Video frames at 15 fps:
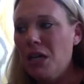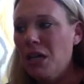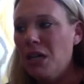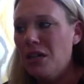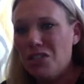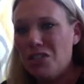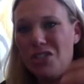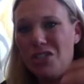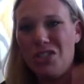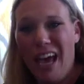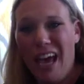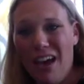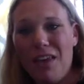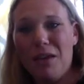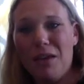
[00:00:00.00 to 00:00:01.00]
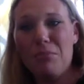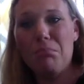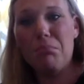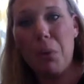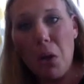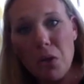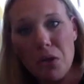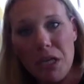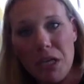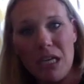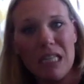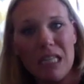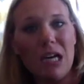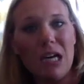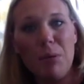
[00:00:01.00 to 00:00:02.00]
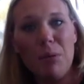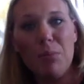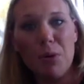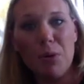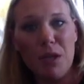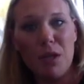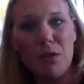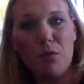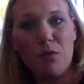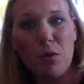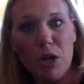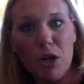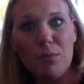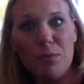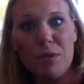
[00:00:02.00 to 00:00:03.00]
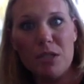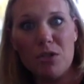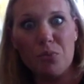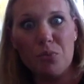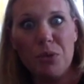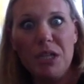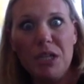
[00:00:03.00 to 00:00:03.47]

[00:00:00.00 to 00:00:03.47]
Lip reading: just heavy and bulky. A lot of people think of robes as really.